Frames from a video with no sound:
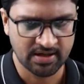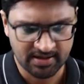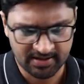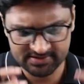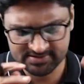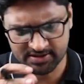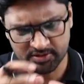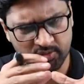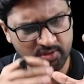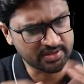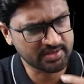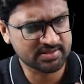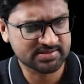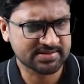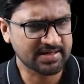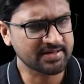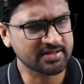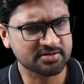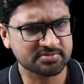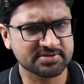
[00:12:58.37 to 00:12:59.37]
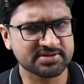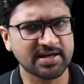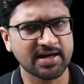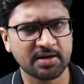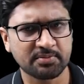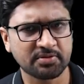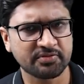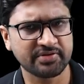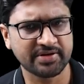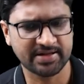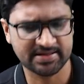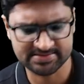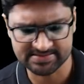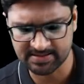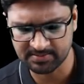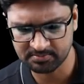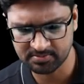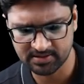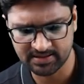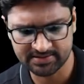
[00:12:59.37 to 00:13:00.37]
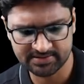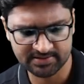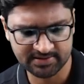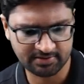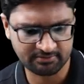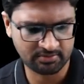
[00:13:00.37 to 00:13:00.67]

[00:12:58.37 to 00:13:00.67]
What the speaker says: Let's try to understand this with the help of an example. I think